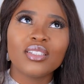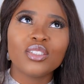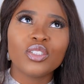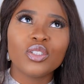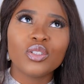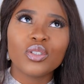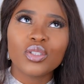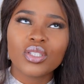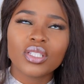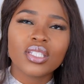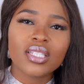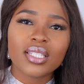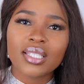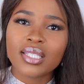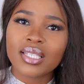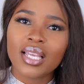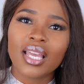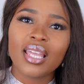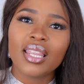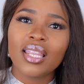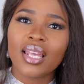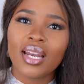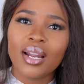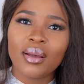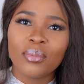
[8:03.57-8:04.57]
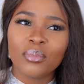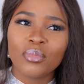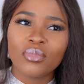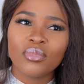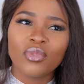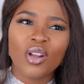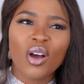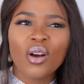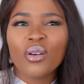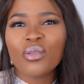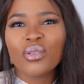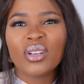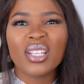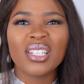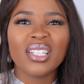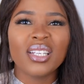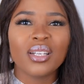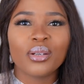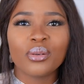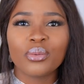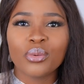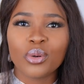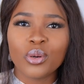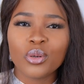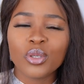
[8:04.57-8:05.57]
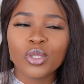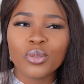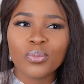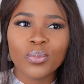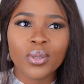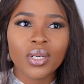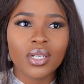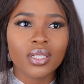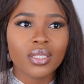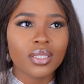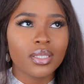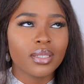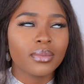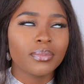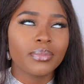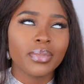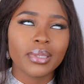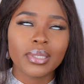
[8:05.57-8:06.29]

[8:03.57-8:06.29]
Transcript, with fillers: used to say that I'm not really a rose person,